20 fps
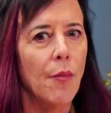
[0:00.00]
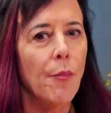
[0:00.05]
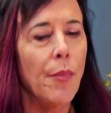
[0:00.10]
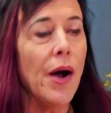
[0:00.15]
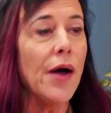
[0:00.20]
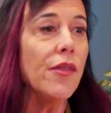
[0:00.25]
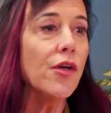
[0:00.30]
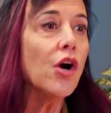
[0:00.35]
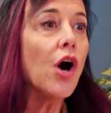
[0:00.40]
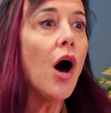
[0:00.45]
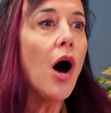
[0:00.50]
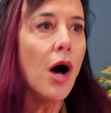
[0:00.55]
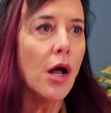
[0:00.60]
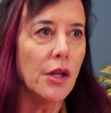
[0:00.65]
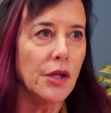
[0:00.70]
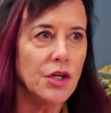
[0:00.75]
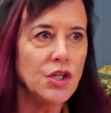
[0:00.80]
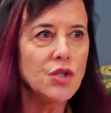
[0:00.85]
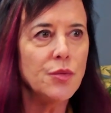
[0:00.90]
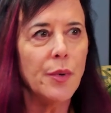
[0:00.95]
by the
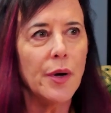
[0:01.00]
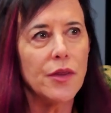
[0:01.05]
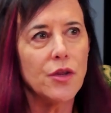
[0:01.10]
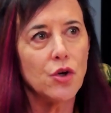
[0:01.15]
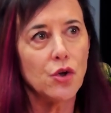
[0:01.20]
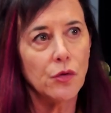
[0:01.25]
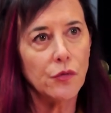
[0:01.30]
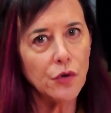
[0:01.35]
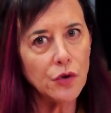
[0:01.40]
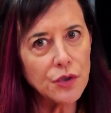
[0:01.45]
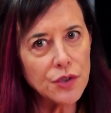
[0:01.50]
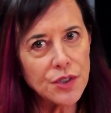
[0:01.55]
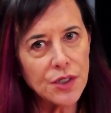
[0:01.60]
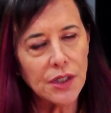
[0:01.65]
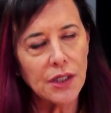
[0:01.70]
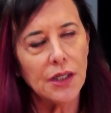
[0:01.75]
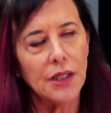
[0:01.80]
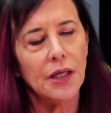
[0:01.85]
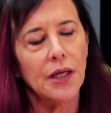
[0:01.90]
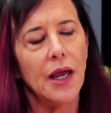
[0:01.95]
college, and by the
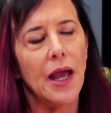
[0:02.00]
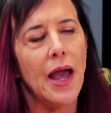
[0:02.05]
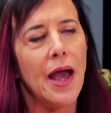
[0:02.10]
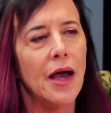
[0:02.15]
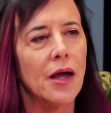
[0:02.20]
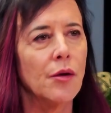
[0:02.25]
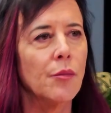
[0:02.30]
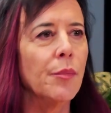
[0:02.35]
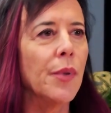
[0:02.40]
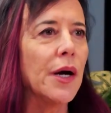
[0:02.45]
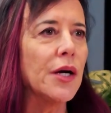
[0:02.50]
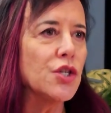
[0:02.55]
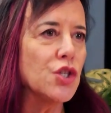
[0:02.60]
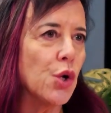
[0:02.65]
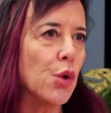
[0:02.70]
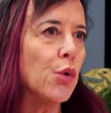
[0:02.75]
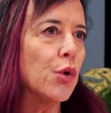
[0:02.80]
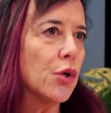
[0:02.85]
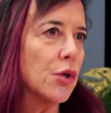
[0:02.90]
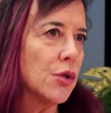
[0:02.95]
university, and by
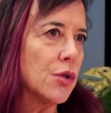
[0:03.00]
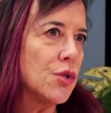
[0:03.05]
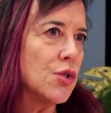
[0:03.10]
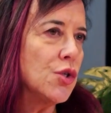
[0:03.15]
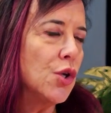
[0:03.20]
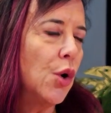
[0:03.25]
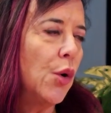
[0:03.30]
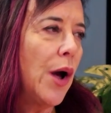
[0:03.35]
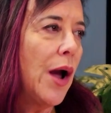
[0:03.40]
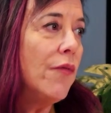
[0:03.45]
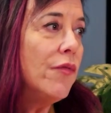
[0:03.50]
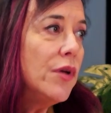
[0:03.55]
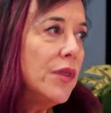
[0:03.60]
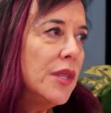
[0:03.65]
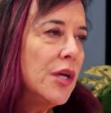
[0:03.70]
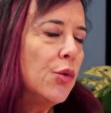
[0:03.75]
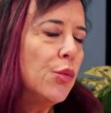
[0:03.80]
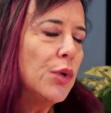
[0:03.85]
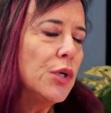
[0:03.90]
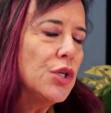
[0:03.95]
donors. So
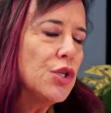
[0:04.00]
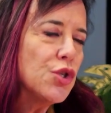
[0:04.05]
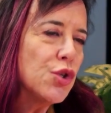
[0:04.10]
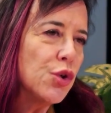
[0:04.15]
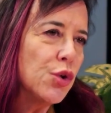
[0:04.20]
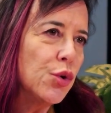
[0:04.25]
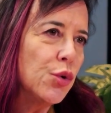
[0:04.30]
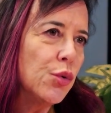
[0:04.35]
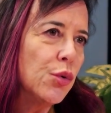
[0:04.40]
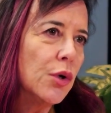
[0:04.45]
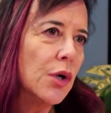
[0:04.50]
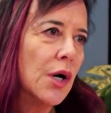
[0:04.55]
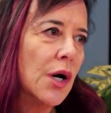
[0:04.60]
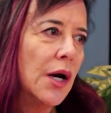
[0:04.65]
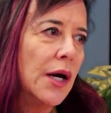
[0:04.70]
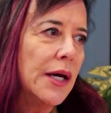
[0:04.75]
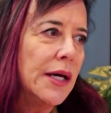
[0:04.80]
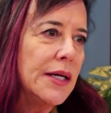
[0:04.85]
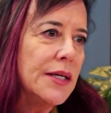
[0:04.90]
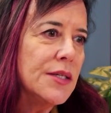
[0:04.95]
everything we do
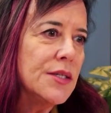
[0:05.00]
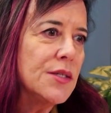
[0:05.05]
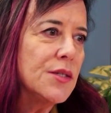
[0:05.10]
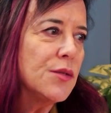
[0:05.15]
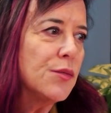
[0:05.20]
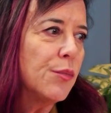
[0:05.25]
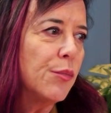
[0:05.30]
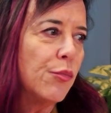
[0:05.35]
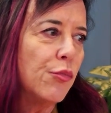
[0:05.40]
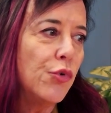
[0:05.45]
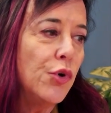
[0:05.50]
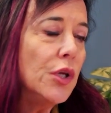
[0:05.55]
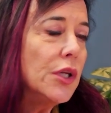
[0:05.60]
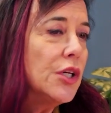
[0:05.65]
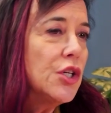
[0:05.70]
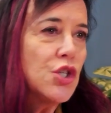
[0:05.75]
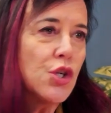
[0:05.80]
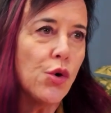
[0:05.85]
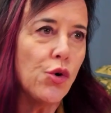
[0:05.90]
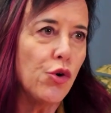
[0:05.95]
is
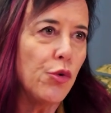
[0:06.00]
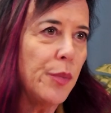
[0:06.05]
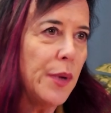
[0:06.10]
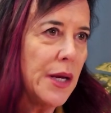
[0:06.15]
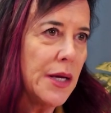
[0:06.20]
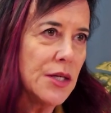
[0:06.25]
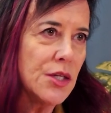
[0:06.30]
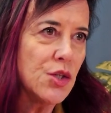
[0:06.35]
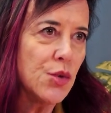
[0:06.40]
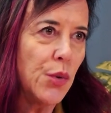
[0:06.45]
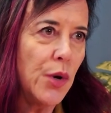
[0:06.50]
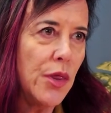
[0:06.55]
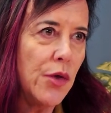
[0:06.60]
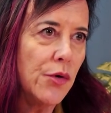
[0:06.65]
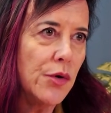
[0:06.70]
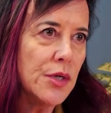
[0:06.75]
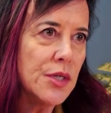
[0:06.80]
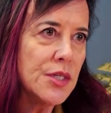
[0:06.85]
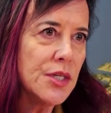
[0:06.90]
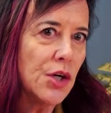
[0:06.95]
really donor based,
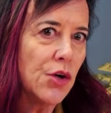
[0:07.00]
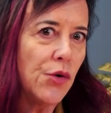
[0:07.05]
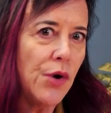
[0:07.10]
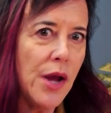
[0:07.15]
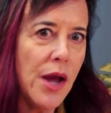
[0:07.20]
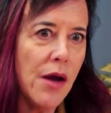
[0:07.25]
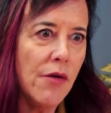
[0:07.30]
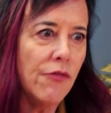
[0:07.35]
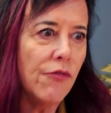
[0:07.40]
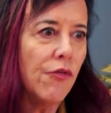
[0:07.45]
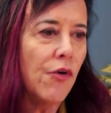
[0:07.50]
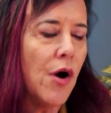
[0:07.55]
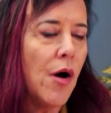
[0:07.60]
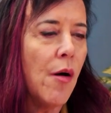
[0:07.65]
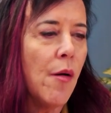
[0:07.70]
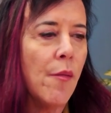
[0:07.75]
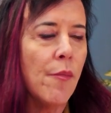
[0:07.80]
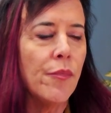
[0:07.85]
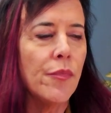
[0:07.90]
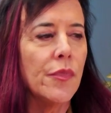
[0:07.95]
whether it's a grant
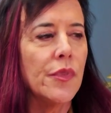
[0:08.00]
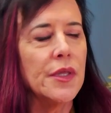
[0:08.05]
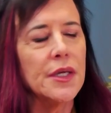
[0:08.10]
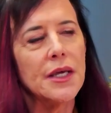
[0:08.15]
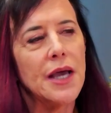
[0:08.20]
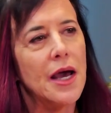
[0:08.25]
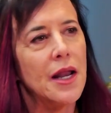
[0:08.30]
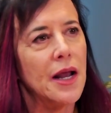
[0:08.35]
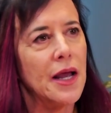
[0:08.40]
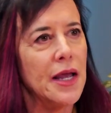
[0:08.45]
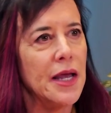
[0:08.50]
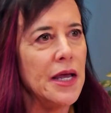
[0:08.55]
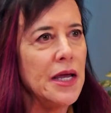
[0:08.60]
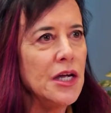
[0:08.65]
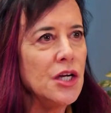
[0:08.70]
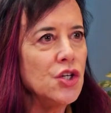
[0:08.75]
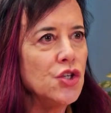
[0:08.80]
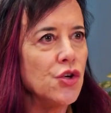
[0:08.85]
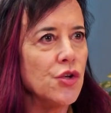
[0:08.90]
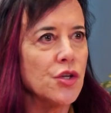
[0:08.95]
from the
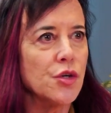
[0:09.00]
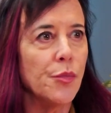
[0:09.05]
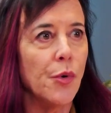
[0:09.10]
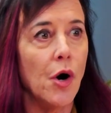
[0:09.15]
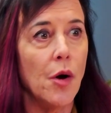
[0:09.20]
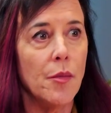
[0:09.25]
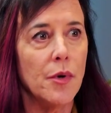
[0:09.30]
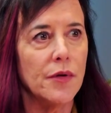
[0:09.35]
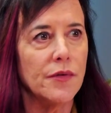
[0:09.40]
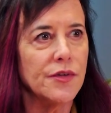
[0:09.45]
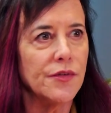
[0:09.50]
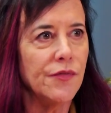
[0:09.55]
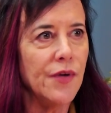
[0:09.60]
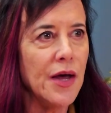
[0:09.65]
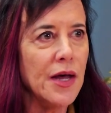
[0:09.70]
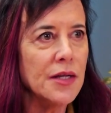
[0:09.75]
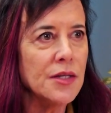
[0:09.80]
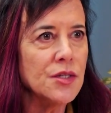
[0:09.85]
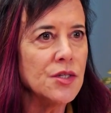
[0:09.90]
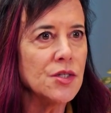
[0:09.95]
NIH or the Department of
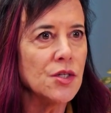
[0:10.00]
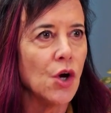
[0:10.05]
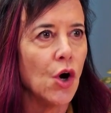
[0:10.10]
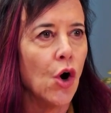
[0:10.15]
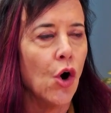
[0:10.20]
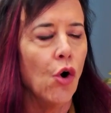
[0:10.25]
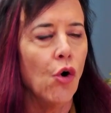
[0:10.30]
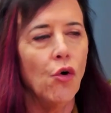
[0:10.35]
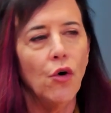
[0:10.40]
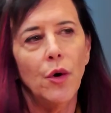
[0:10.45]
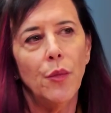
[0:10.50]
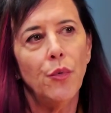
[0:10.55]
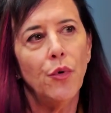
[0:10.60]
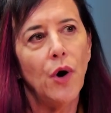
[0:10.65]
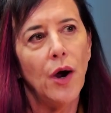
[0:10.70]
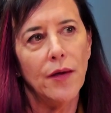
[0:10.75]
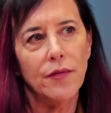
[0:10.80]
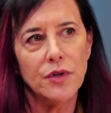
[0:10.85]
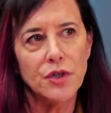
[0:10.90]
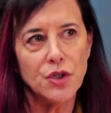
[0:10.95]
Defense or a
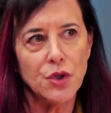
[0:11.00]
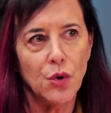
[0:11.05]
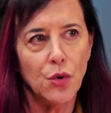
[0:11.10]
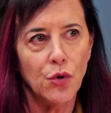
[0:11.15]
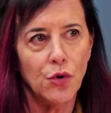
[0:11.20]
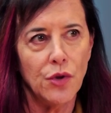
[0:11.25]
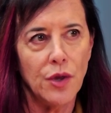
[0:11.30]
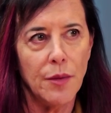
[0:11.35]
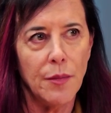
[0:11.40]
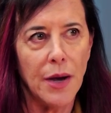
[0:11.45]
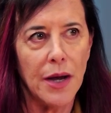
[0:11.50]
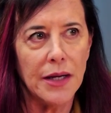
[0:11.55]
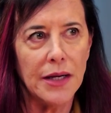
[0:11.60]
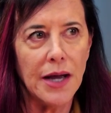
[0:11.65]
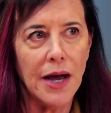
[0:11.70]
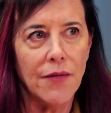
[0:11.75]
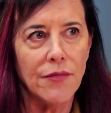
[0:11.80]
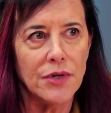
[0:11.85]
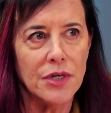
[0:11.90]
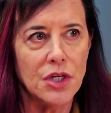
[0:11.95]
private donor they might
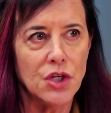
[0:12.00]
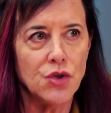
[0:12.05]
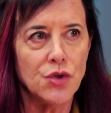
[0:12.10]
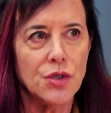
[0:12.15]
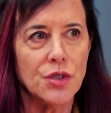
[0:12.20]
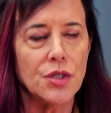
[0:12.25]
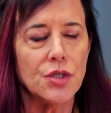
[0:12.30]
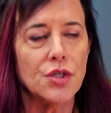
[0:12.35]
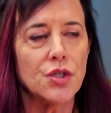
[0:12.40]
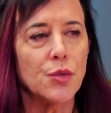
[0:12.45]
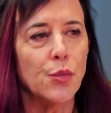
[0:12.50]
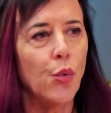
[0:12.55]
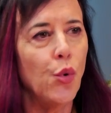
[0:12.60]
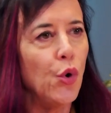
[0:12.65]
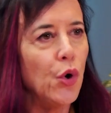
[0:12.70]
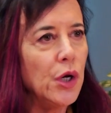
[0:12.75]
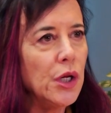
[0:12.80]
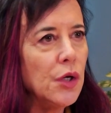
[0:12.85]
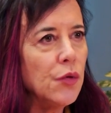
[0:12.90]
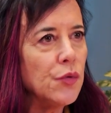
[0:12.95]
have an interest in
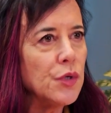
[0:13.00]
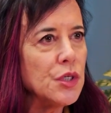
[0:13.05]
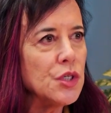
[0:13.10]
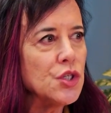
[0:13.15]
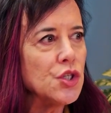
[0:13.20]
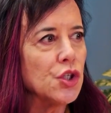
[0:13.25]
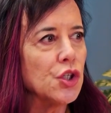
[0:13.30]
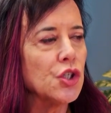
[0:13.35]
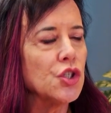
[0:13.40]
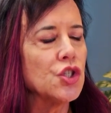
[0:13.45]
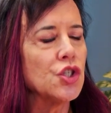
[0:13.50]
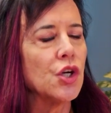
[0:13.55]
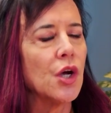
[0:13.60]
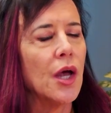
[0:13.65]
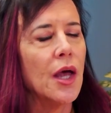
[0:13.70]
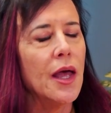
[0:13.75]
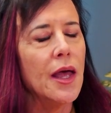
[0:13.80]
supporting research.